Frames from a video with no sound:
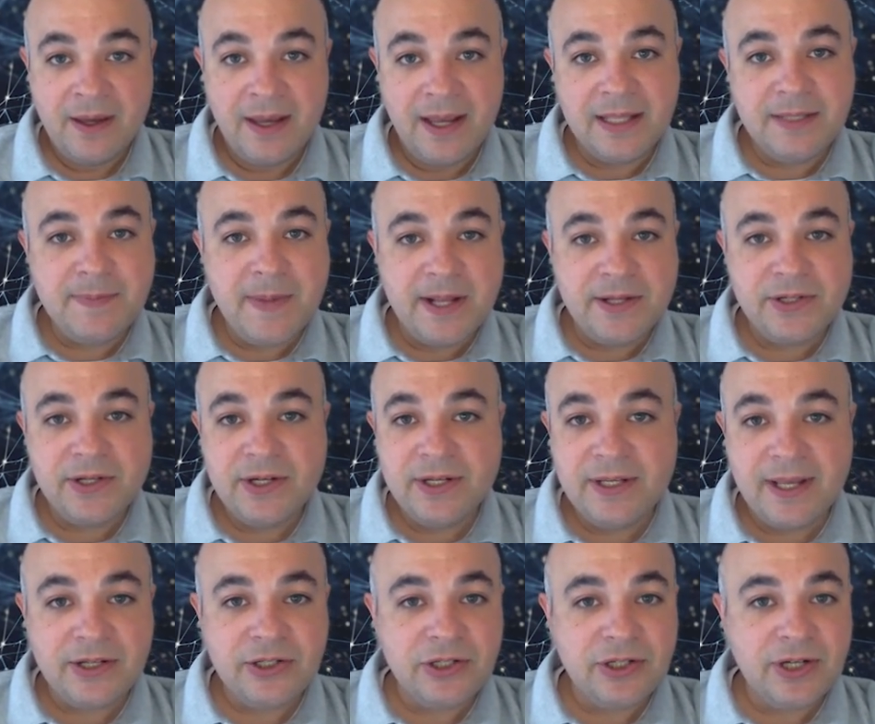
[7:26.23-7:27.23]
As mentioned,
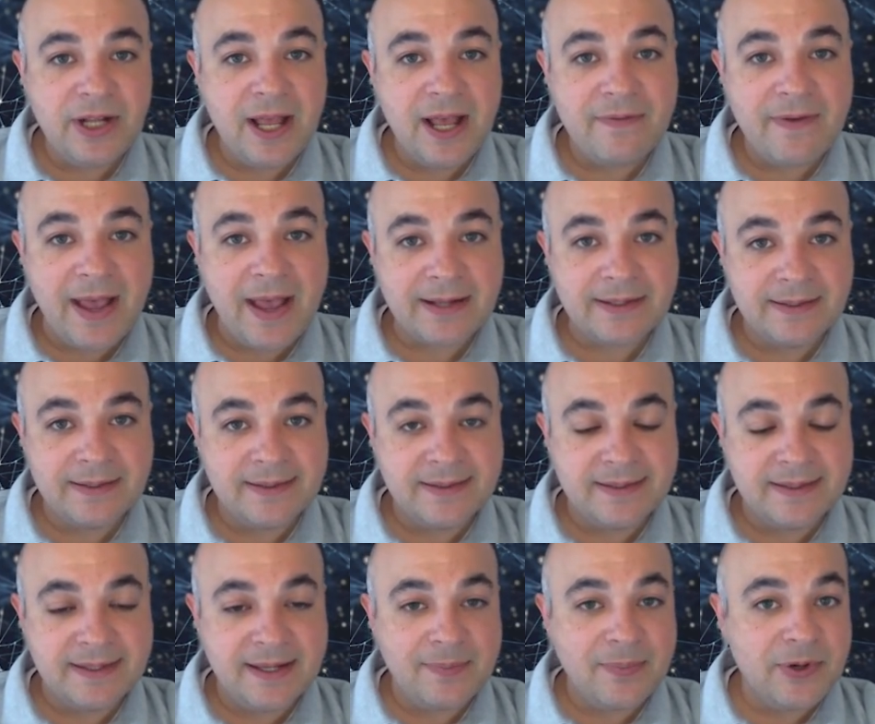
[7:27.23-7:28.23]
guests should have access to
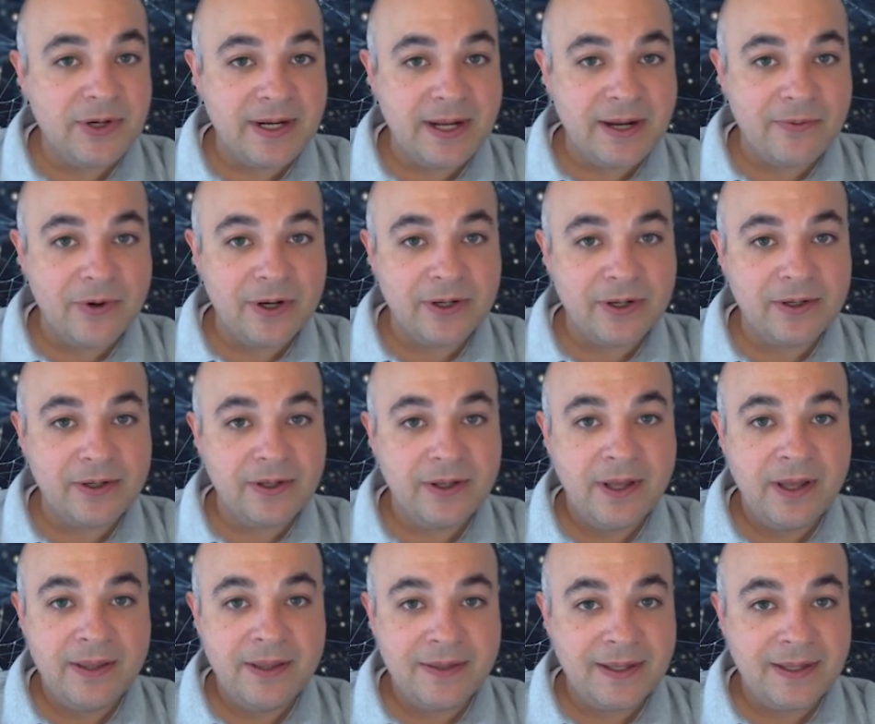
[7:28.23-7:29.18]
a separate network